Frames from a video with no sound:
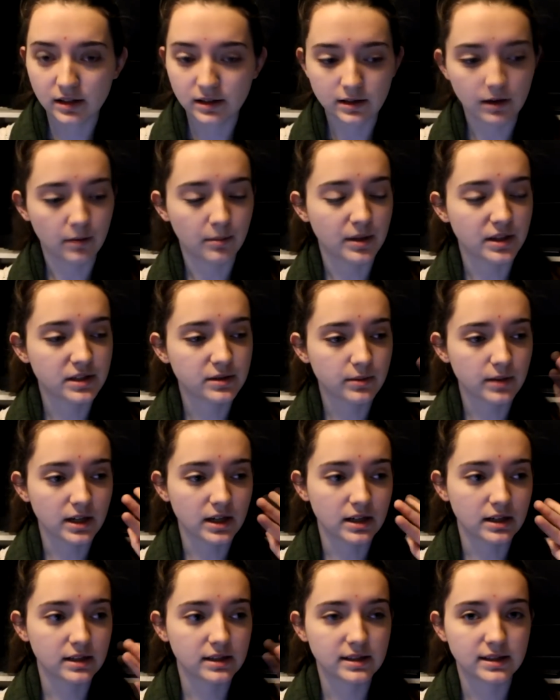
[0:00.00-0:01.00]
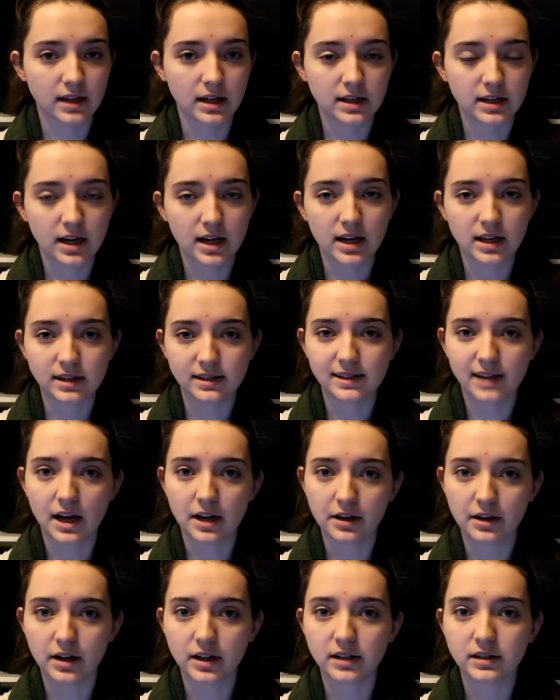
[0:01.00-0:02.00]
So between Sunday and
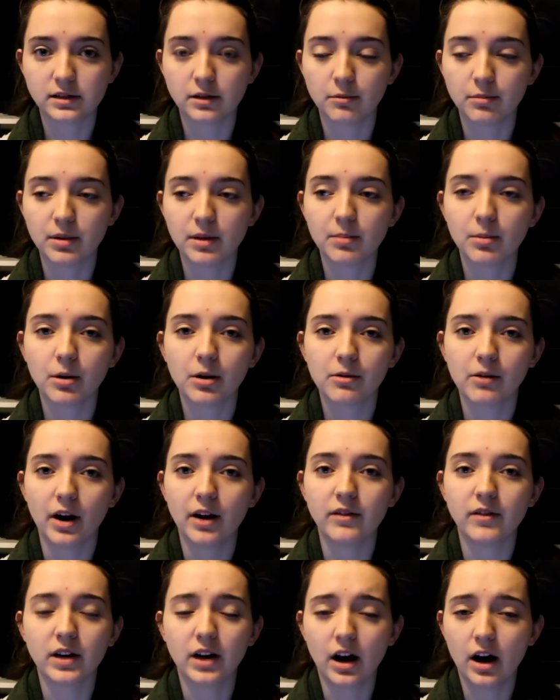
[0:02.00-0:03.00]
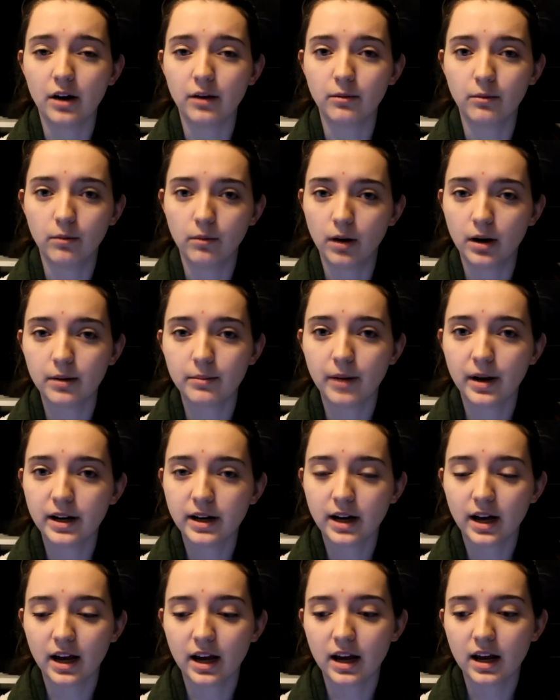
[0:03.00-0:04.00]
Saturday. So people arriving on one
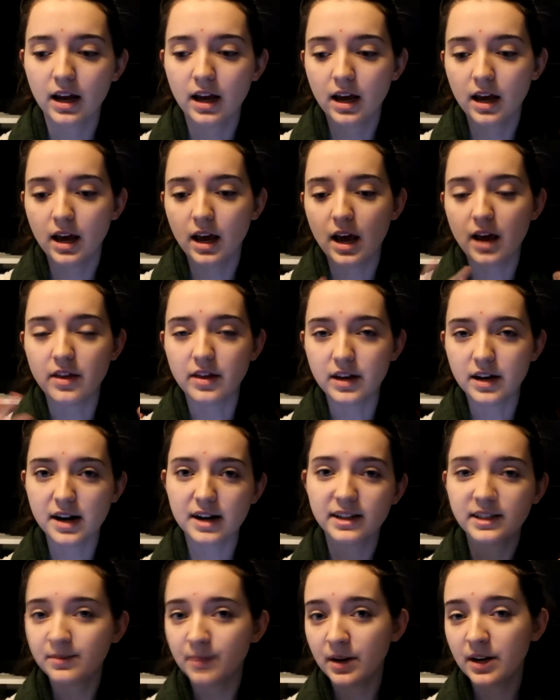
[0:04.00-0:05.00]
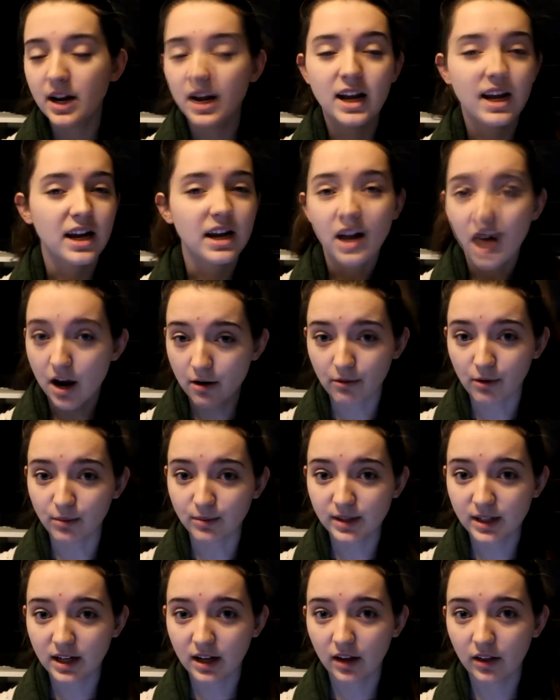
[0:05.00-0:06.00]
Monday and the next Monday cannot
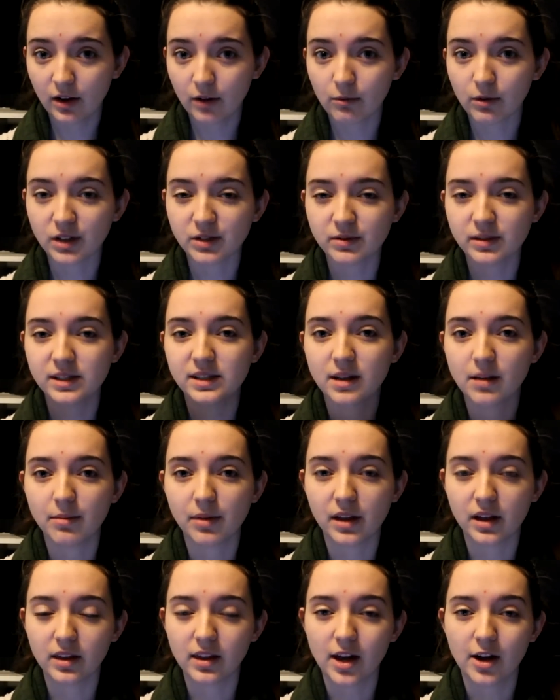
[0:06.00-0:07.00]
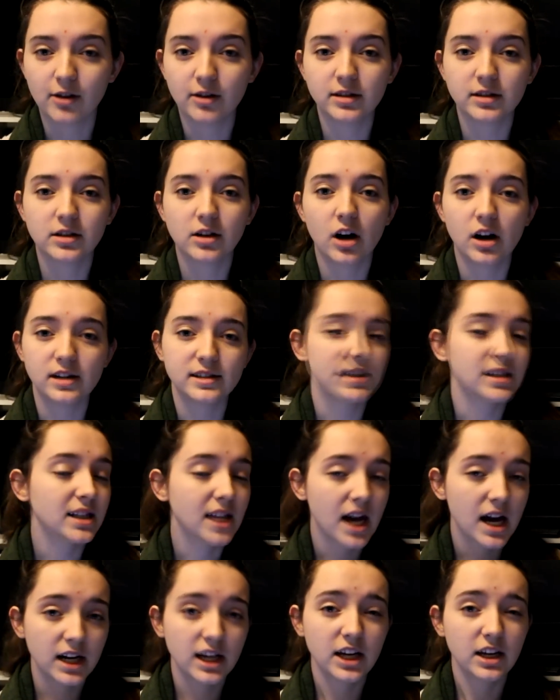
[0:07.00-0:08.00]
room together, which was something that caused a
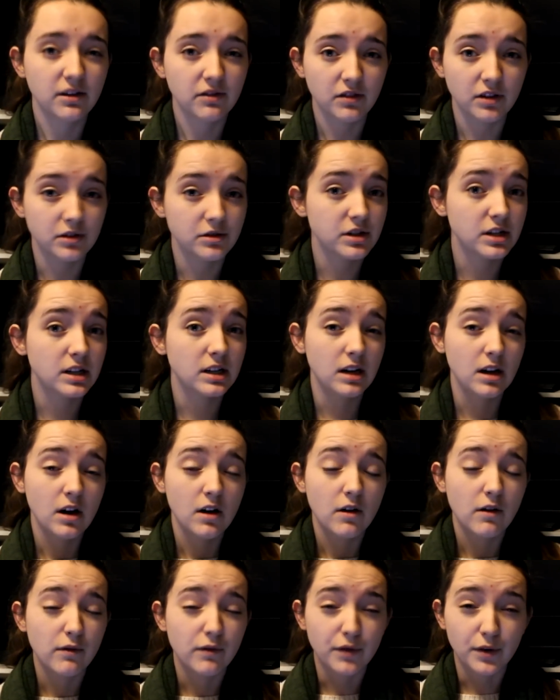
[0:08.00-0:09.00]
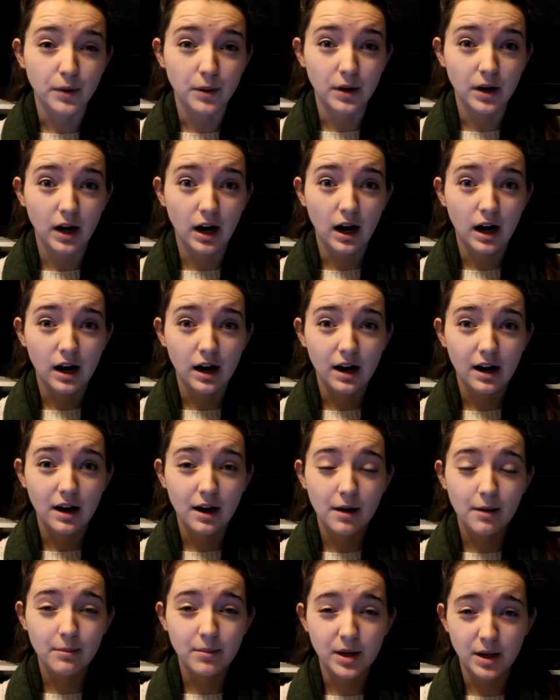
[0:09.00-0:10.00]
lot of confusion for
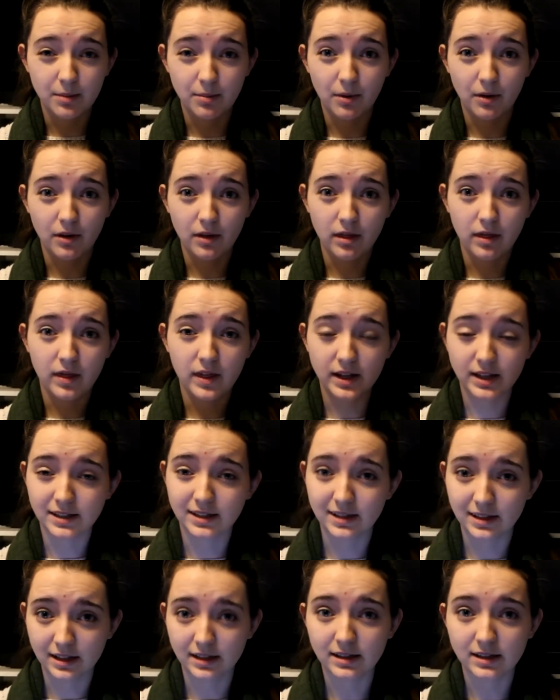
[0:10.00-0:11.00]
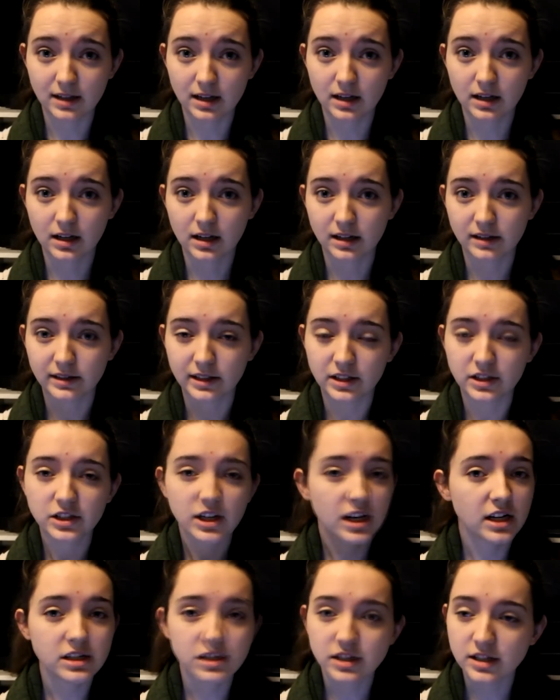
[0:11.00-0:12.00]
people this season because they
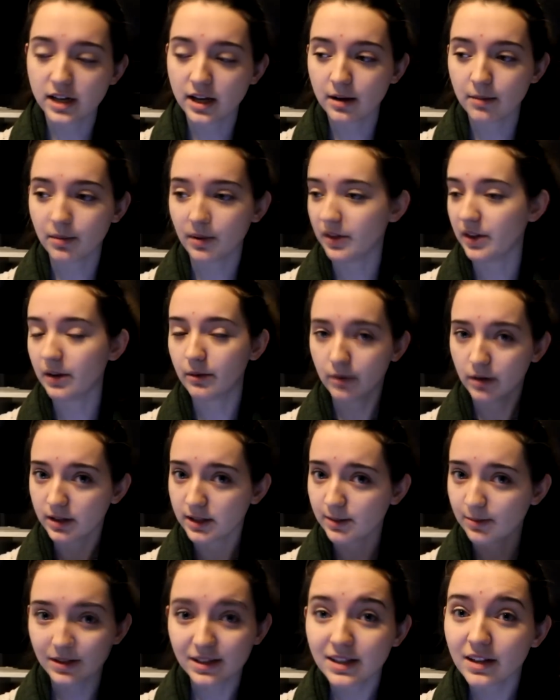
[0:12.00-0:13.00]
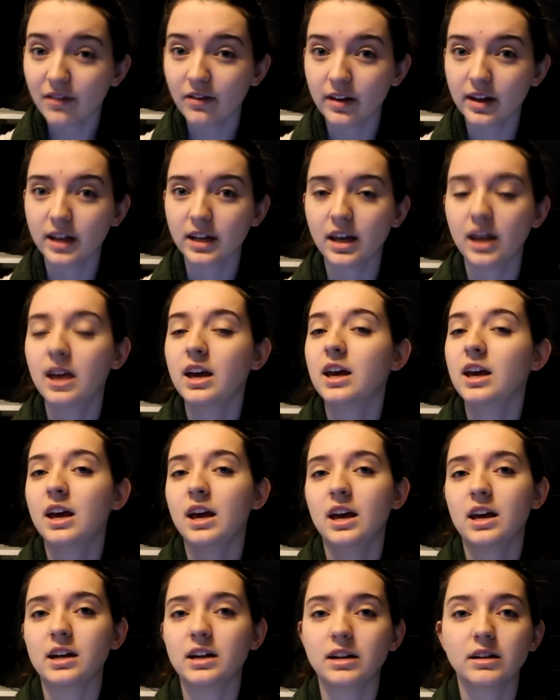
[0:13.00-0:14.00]
changed it but they weren't specific,
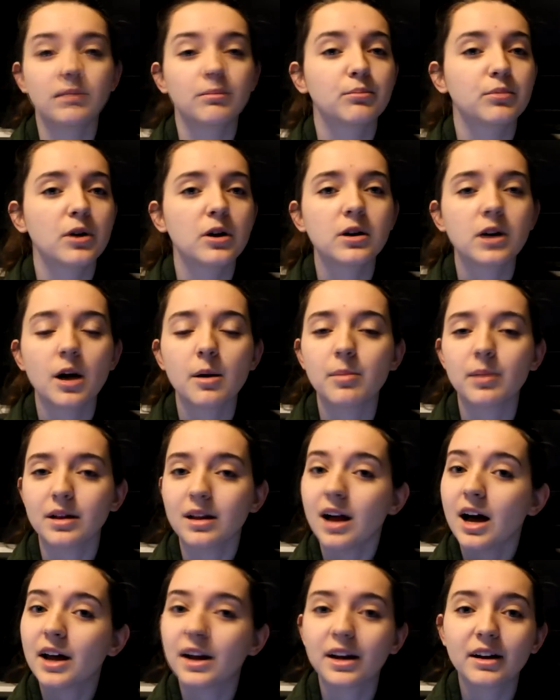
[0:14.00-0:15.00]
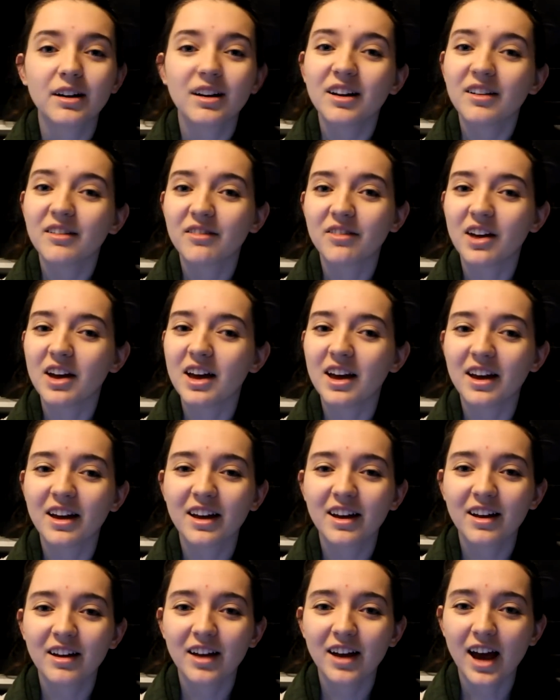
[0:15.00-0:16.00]
and it broke up a lot of
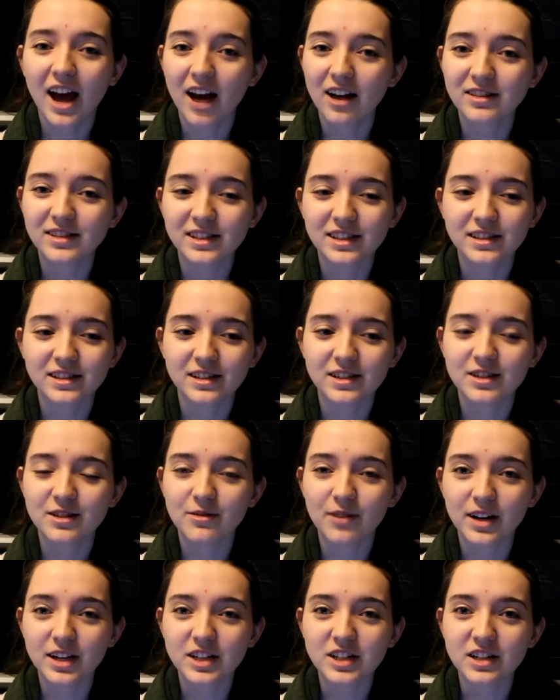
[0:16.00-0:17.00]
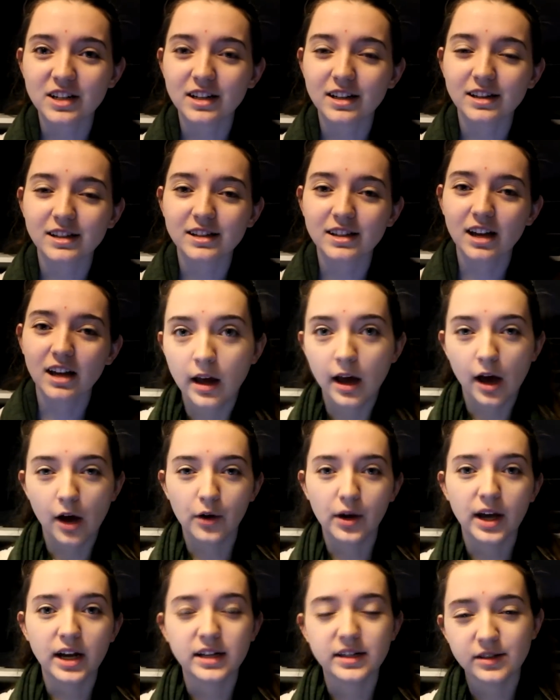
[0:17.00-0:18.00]
housing situations.
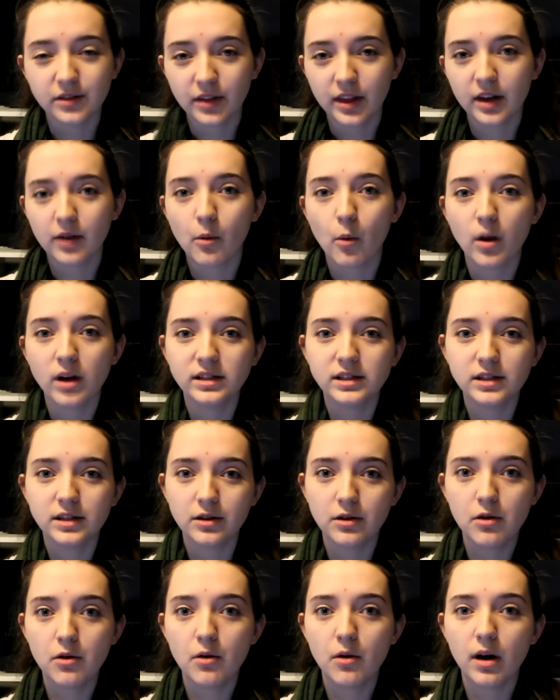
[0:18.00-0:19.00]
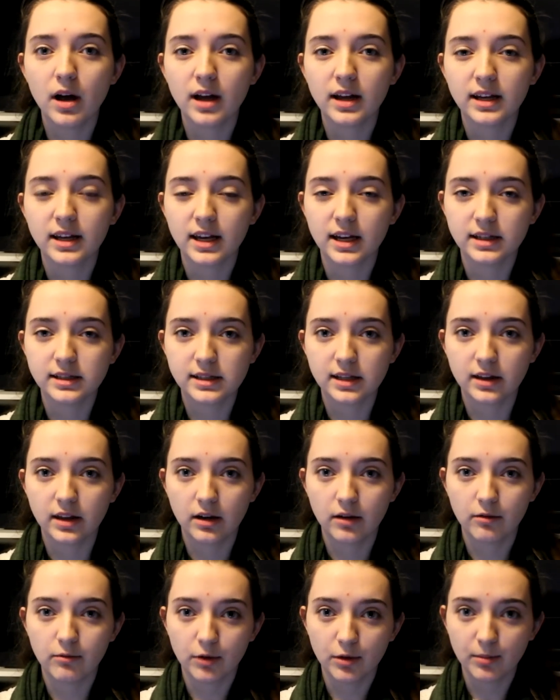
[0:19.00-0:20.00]
Okay, so then once you get to
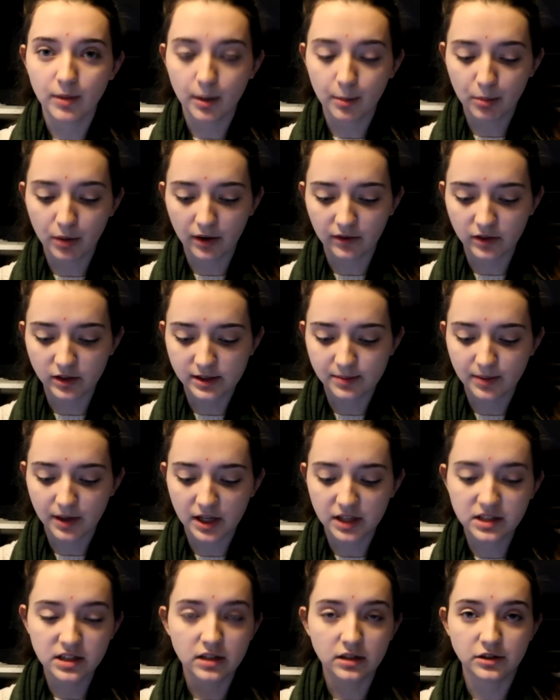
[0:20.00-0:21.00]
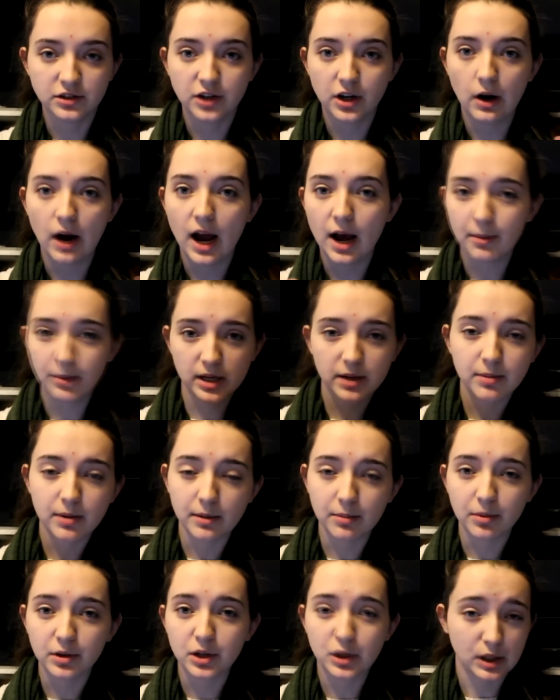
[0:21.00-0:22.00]
the roommate preference page, it'll show how many
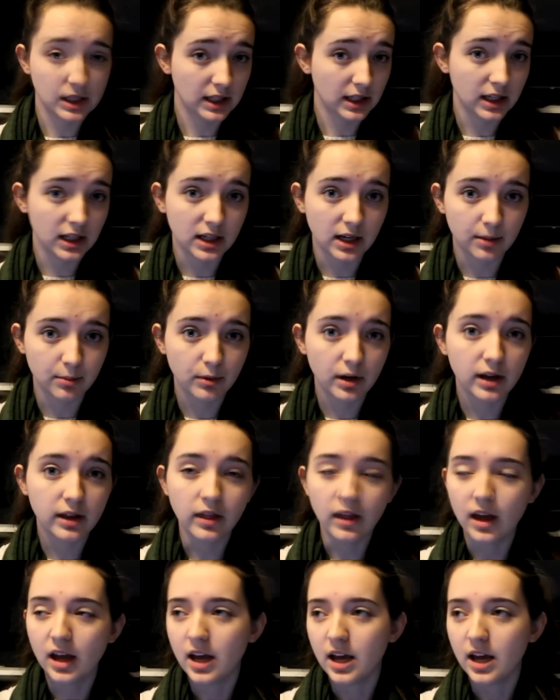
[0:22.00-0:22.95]
people you can link up with.